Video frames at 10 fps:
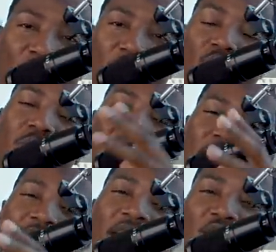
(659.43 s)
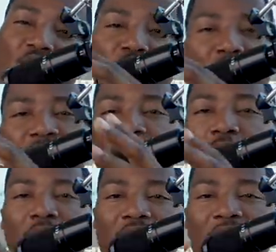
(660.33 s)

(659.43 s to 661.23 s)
When you live there and you mixing with the